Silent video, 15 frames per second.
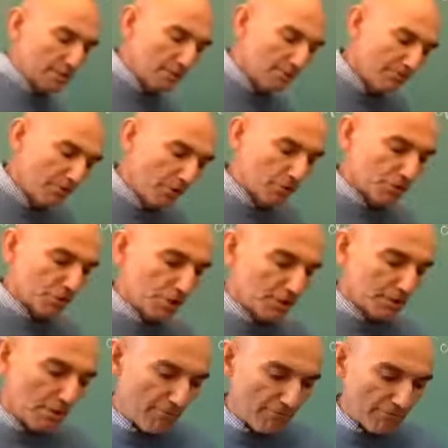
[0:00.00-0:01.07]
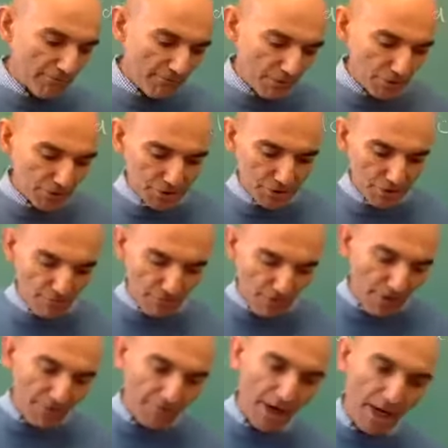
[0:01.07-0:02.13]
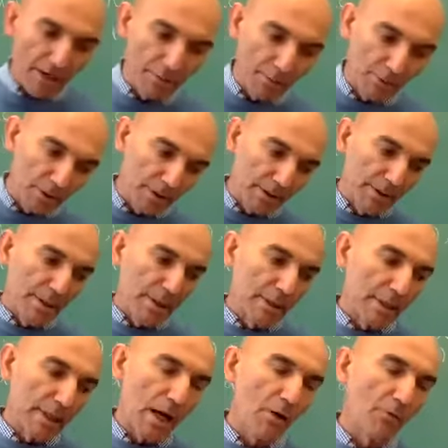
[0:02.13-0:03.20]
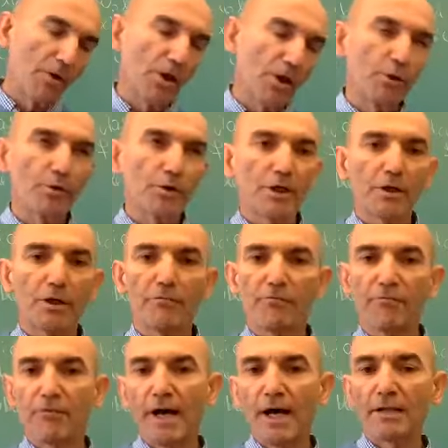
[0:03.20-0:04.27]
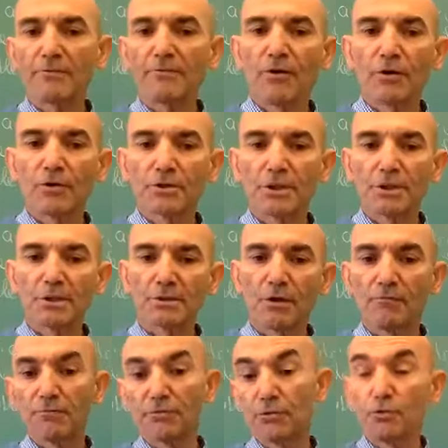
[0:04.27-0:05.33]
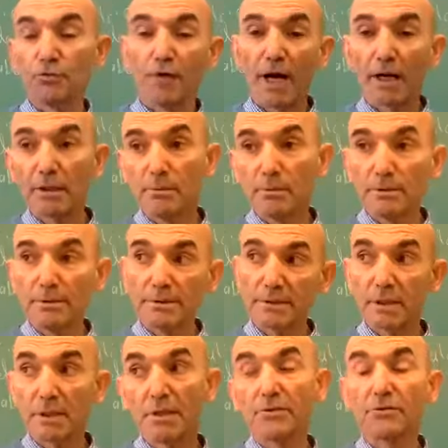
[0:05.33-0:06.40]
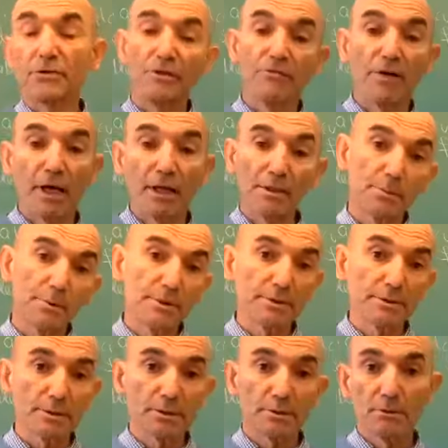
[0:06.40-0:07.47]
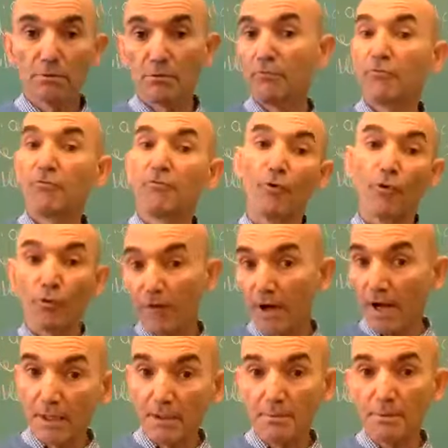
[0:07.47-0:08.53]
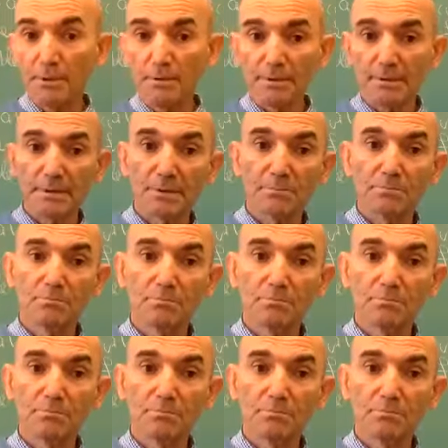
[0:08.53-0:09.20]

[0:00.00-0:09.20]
of functions of one variable, now we are looking at functions of 2 variables, 3 variables, 4 variables,